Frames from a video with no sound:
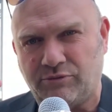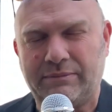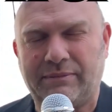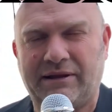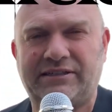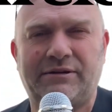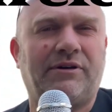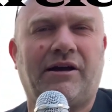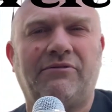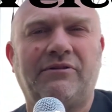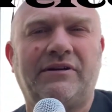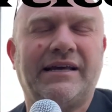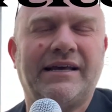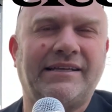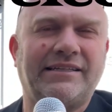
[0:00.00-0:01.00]
What a magic. Here we
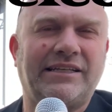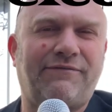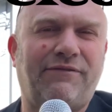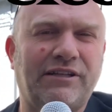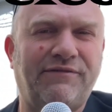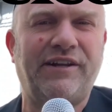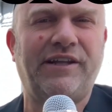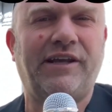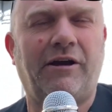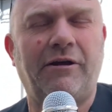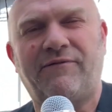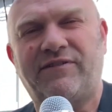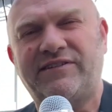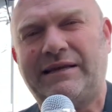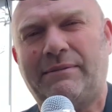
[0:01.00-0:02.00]
go. So let's vlog
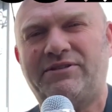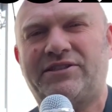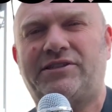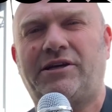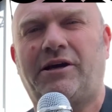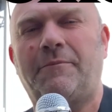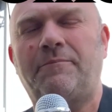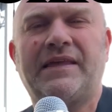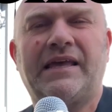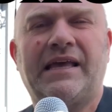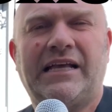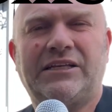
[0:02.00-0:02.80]
video for 10 minutes or so